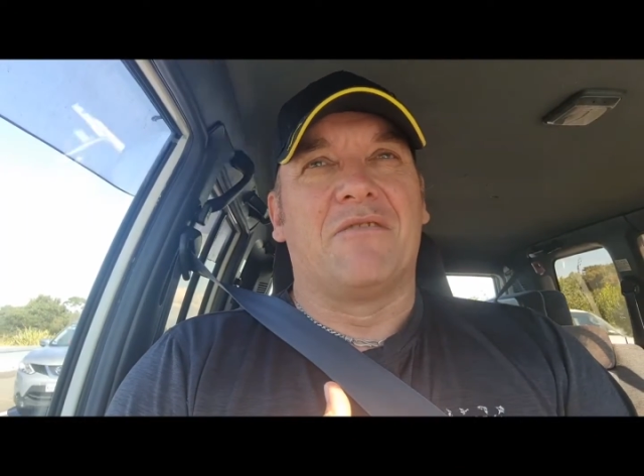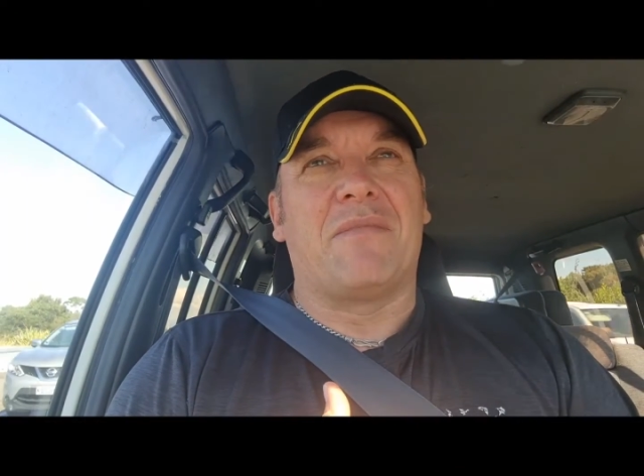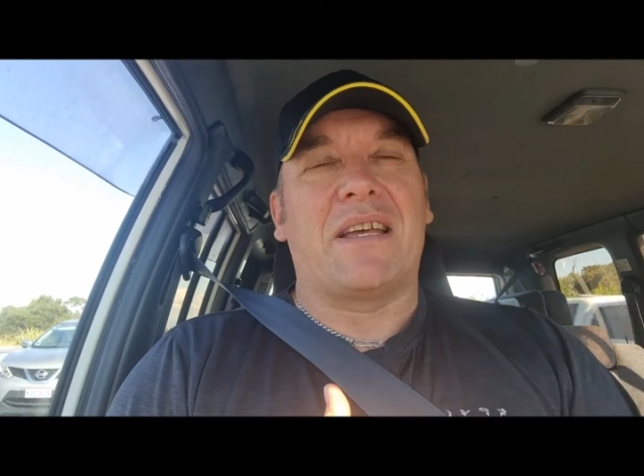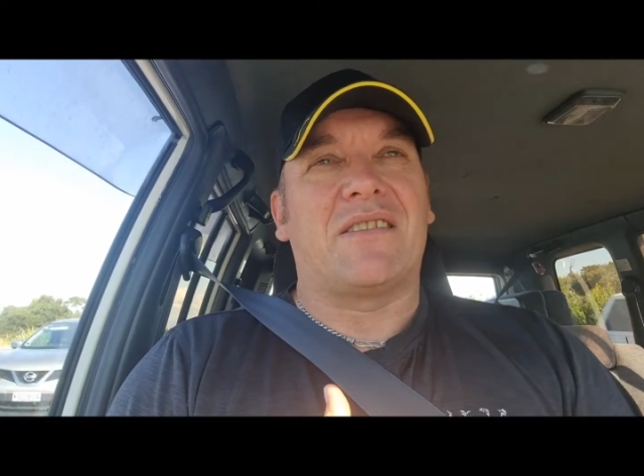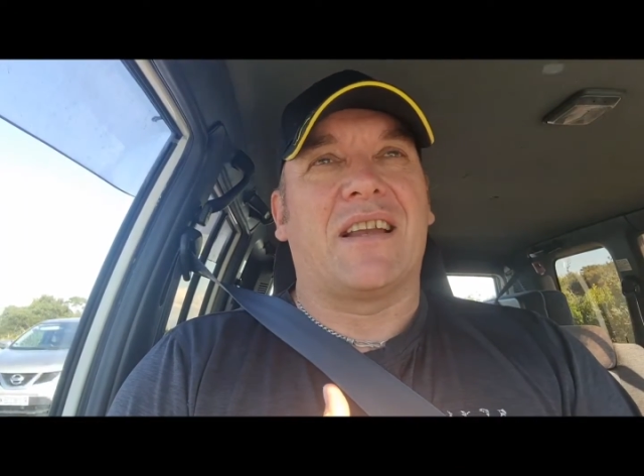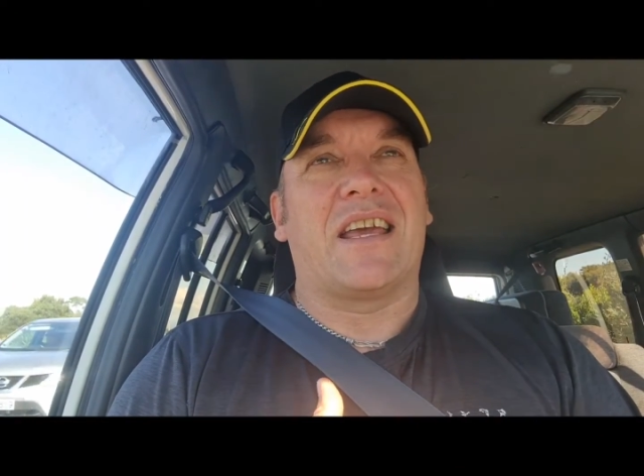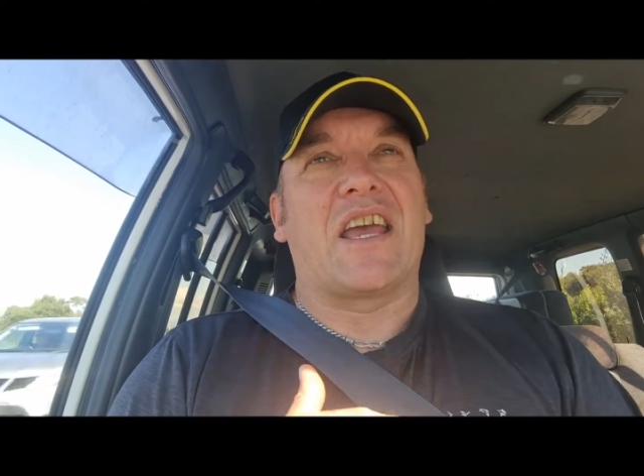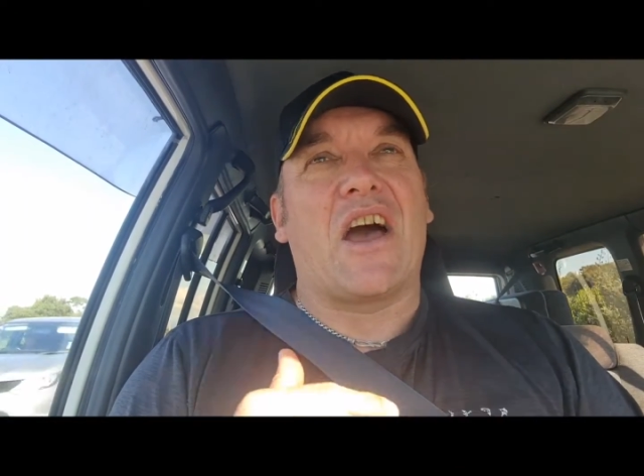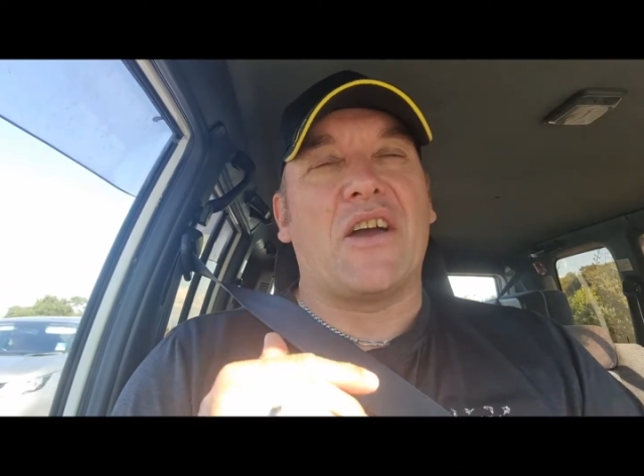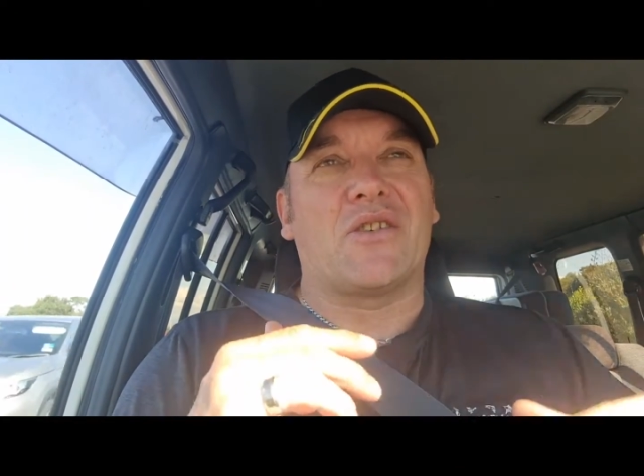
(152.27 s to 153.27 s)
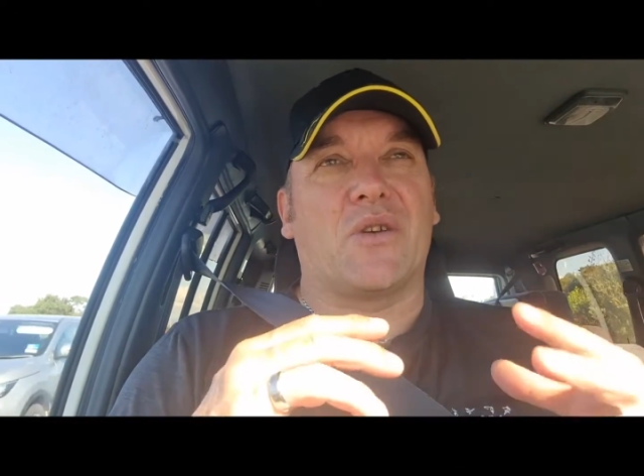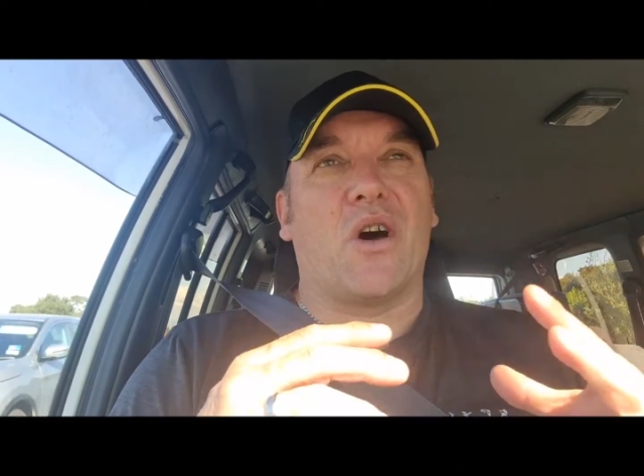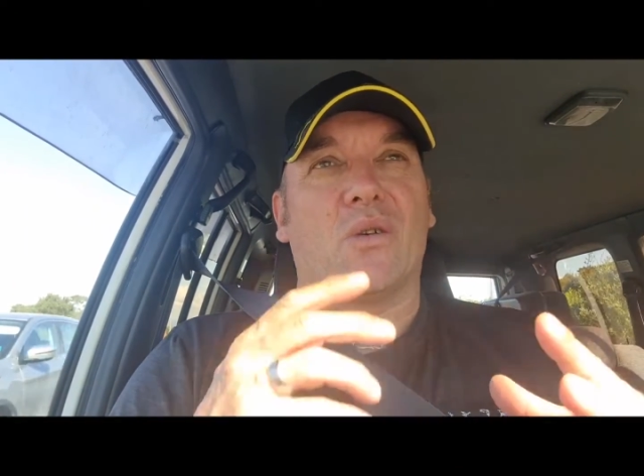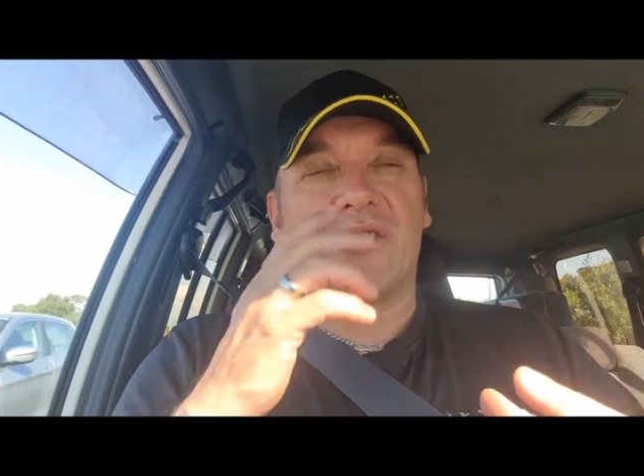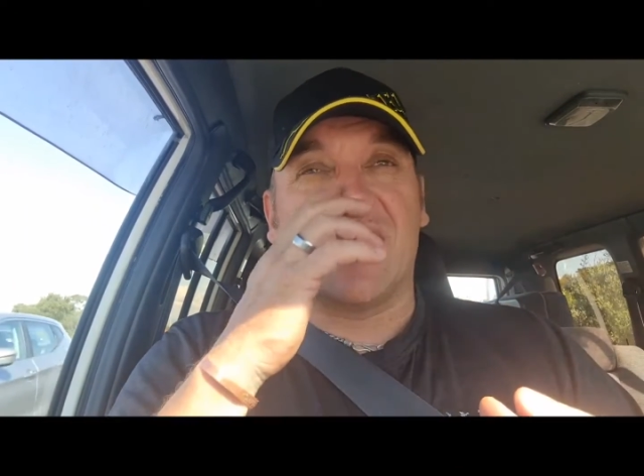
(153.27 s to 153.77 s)
basically going to an
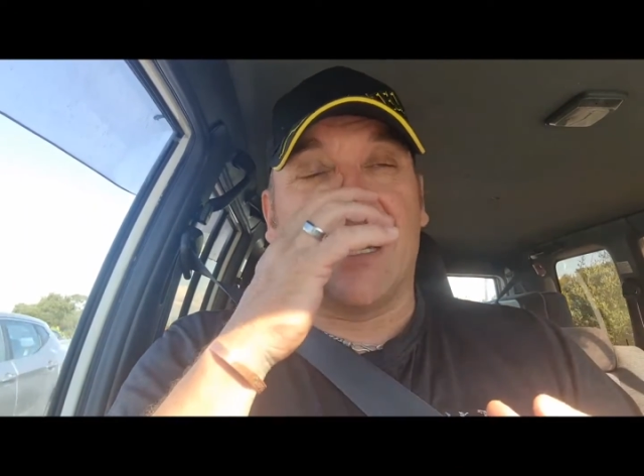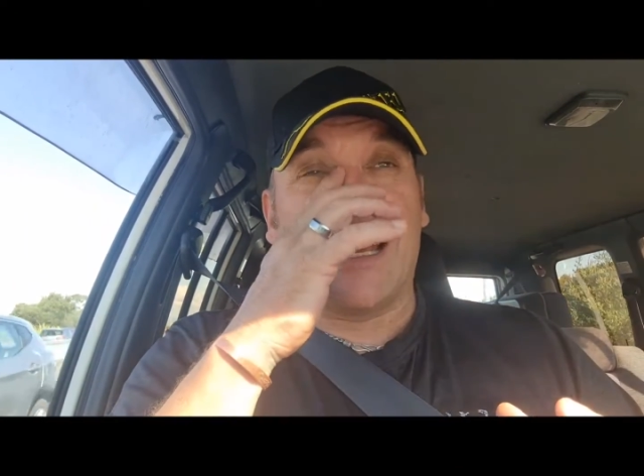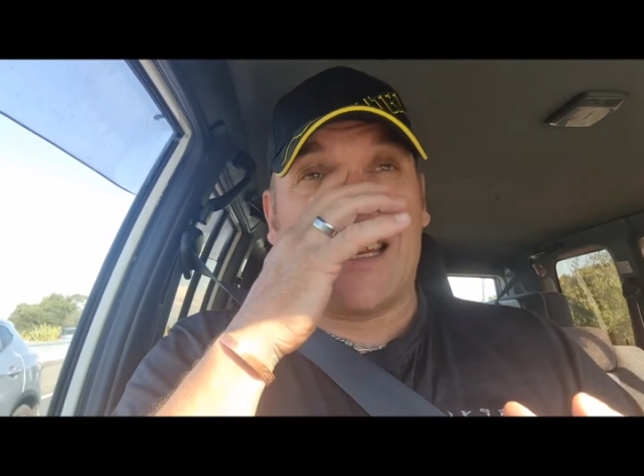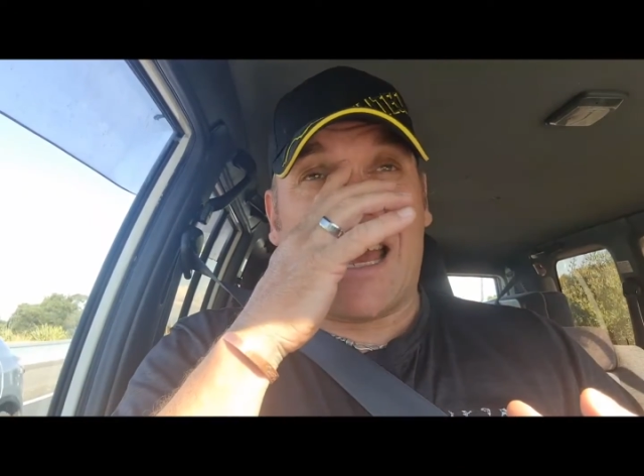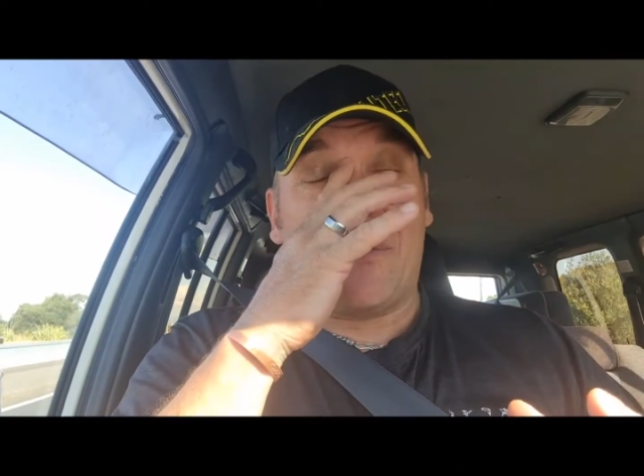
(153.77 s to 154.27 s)
old ceiling,